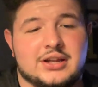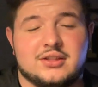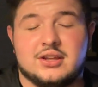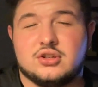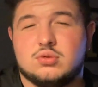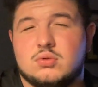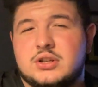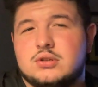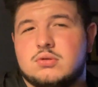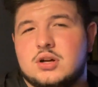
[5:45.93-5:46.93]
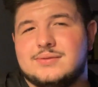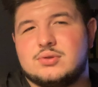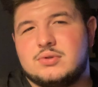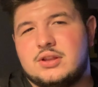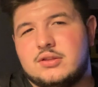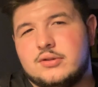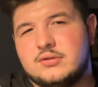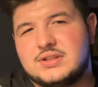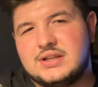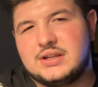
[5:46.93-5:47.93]
I think 2012,
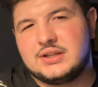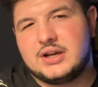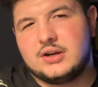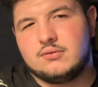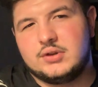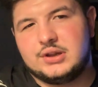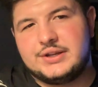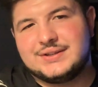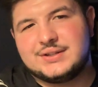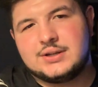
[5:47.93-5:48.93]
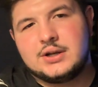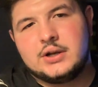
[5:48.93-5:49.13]
2013 kind of release.